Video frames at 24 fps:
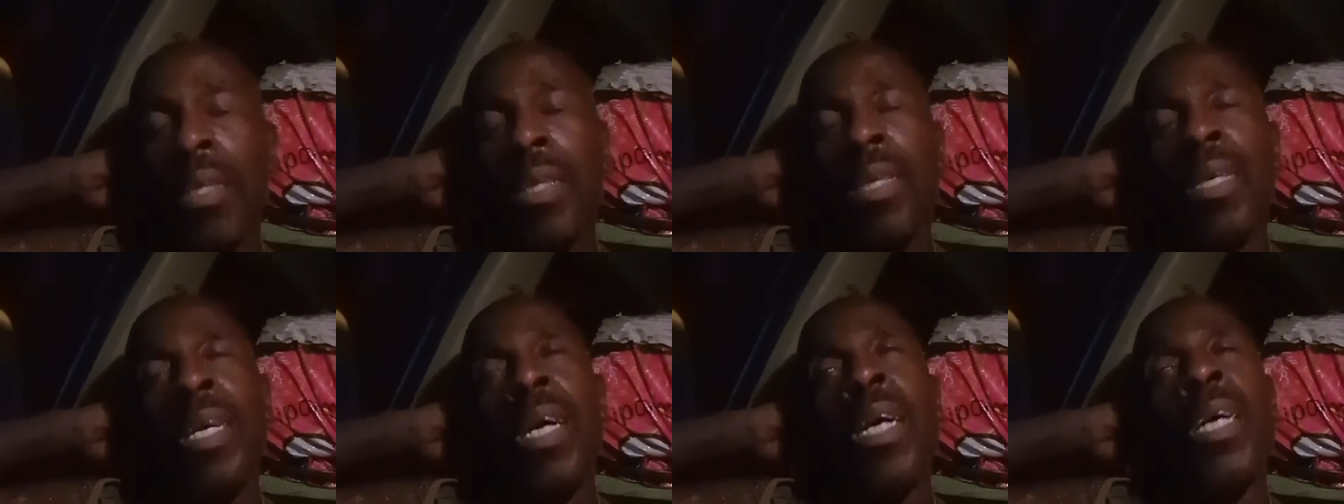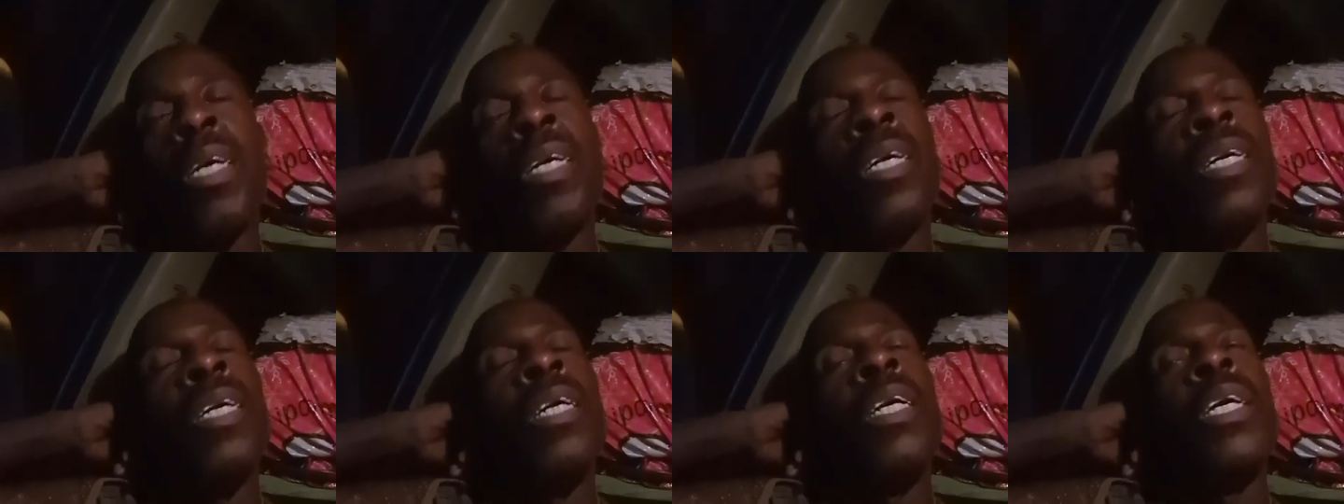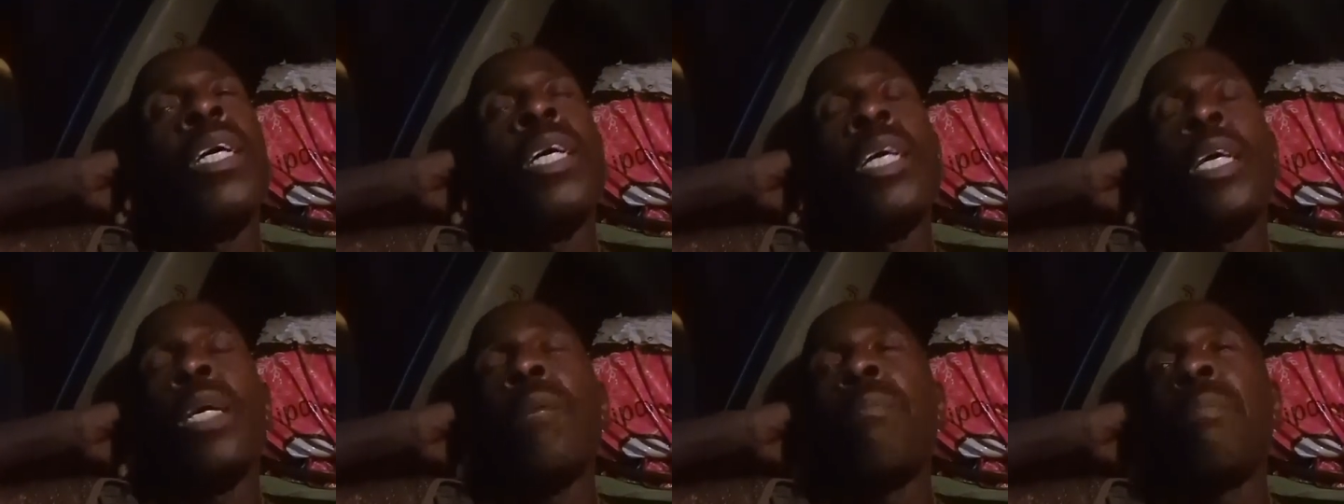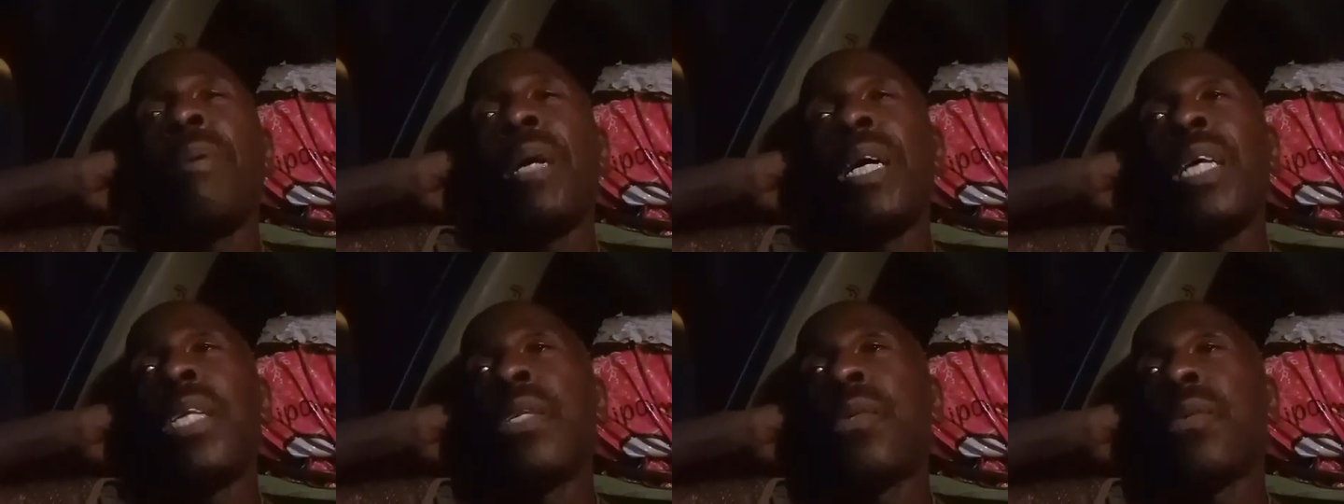Because it
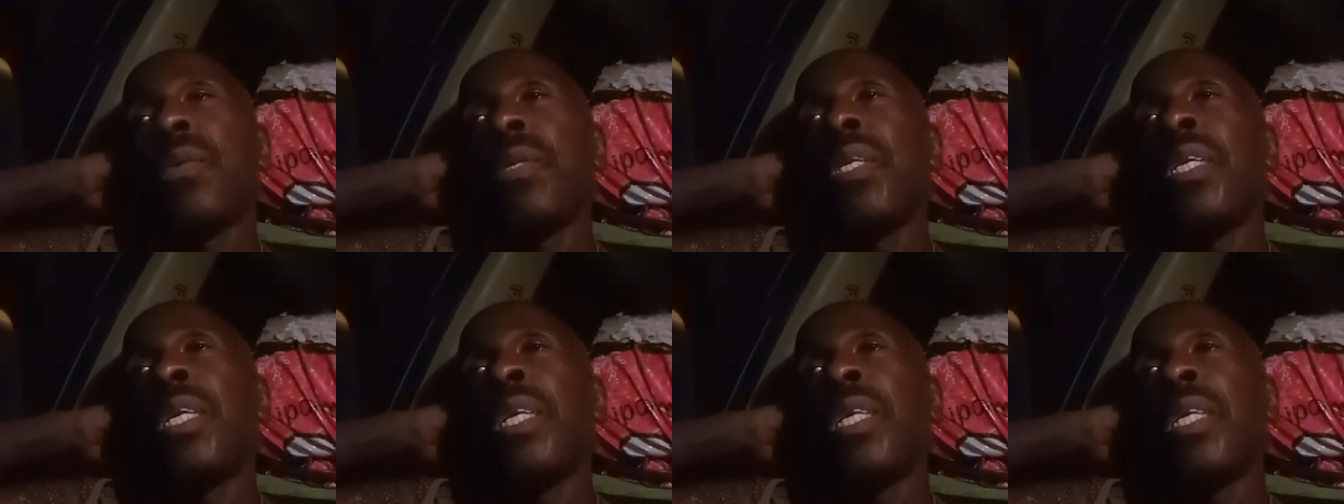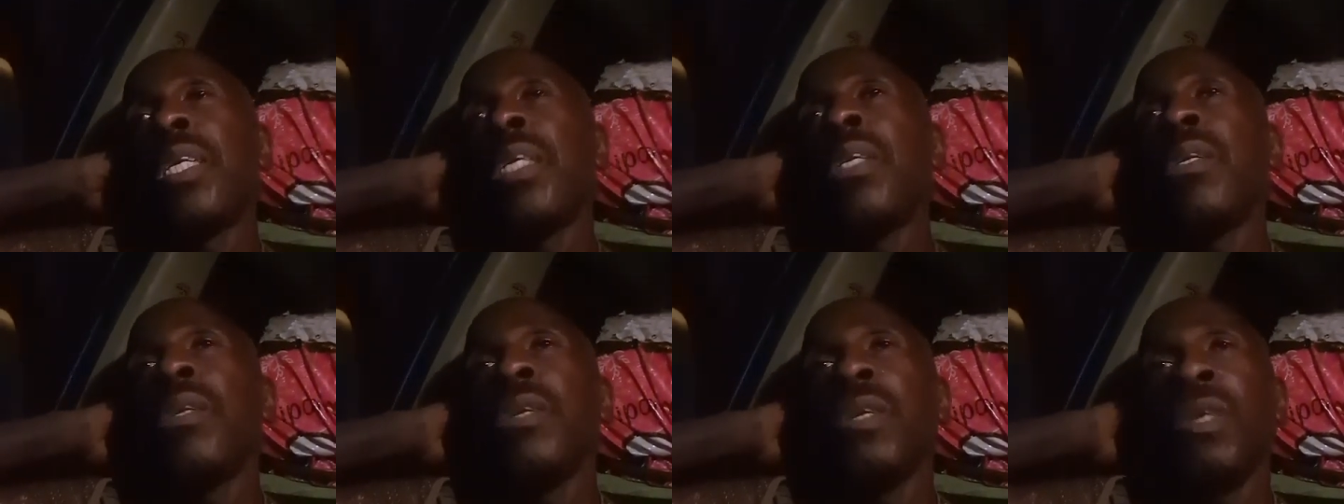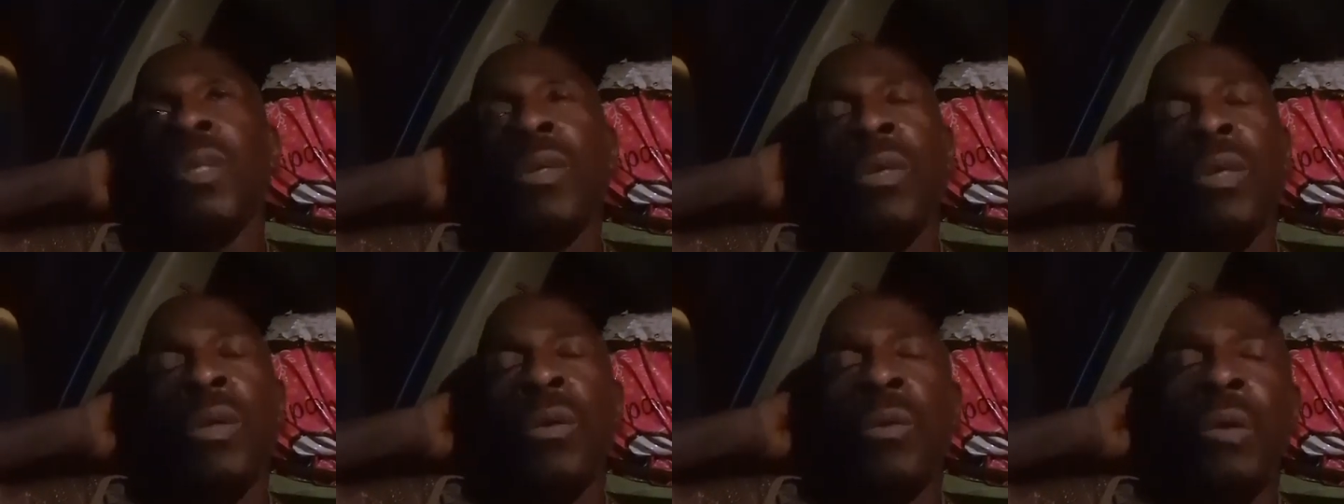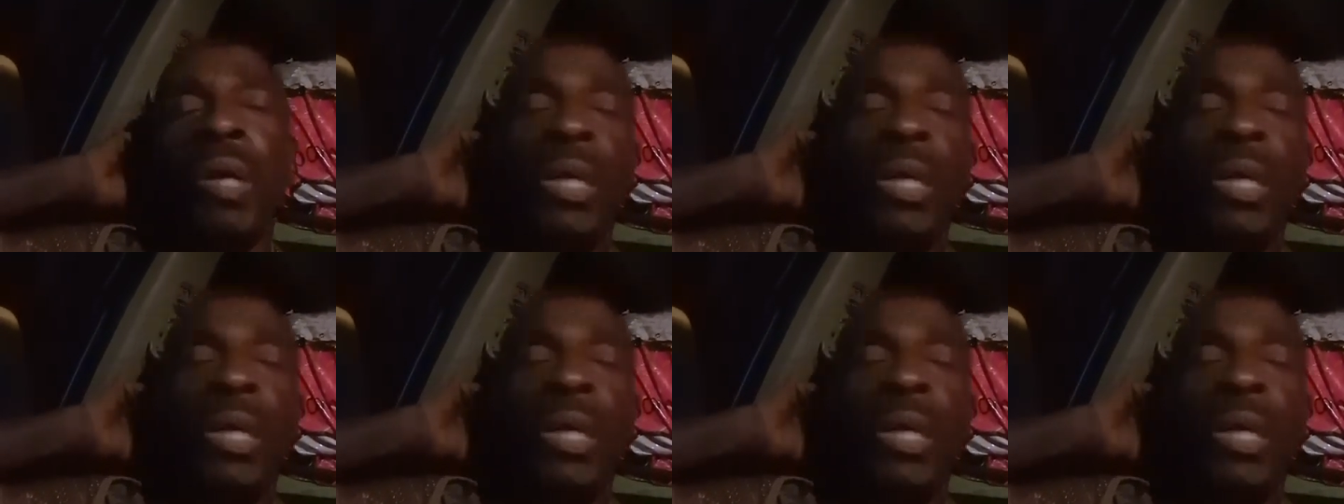pines with it, you know,